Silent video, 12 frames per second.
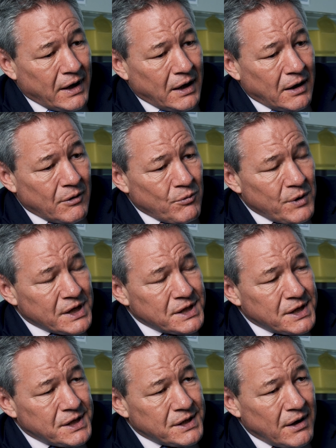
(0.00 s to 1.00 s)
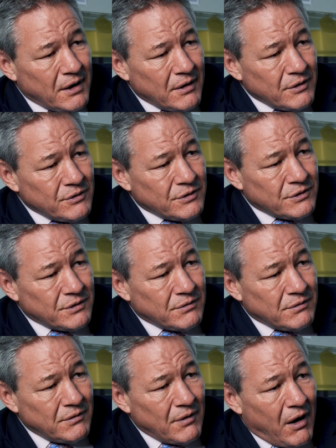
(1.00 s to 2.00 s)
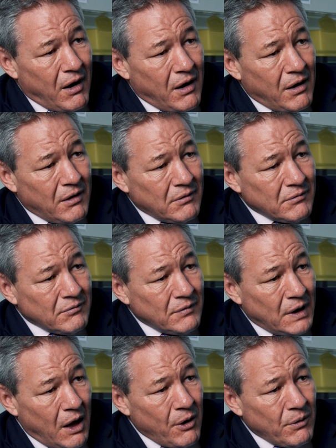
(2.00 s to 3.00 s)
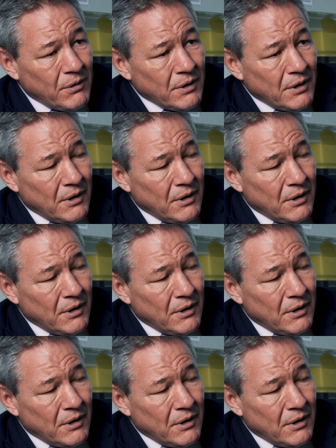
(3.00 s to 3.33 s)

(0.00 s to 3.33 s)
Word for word: the risks are low,